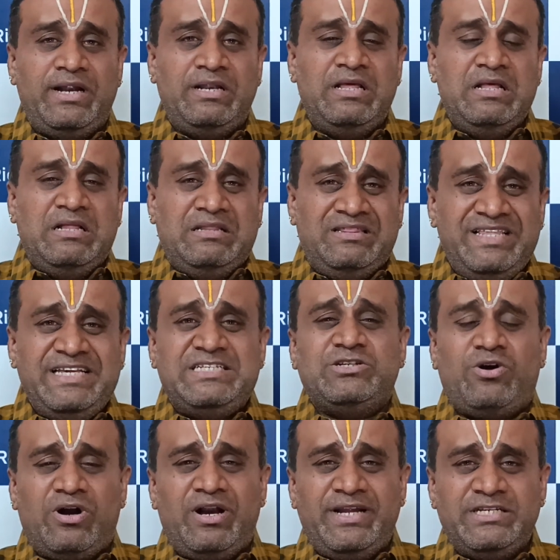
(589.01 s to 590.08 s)
And these
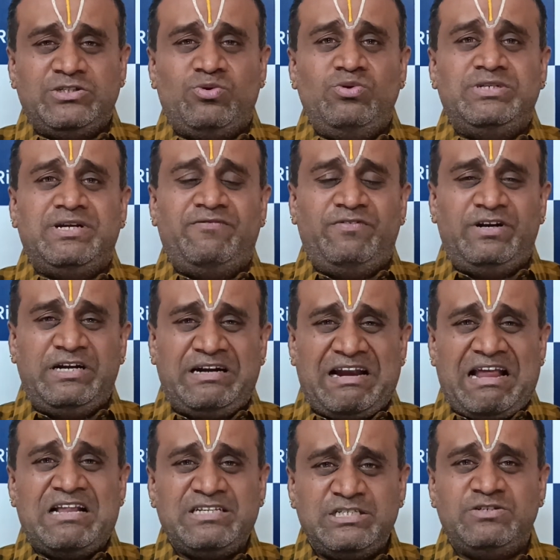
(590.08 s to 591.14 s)
online schools have
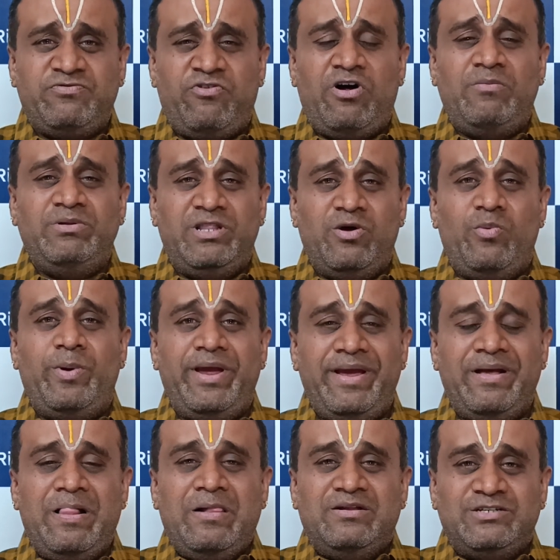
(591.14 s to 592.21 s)
transformed the
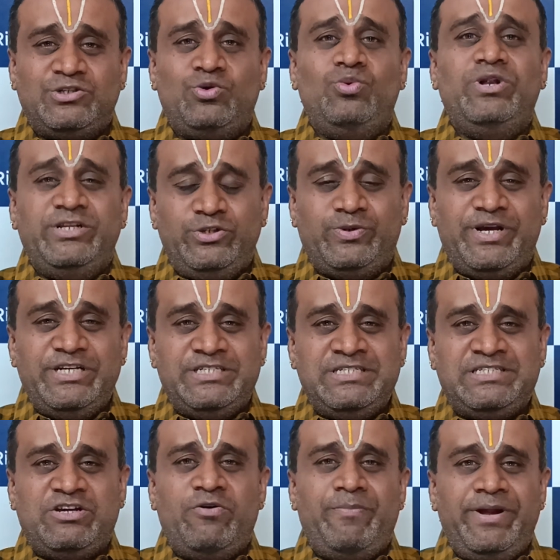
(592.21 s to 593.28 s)
way school
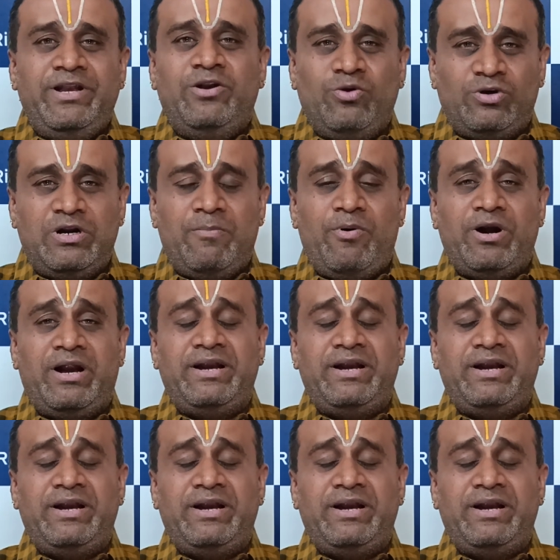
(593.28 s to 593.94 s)
educations have been looked upon.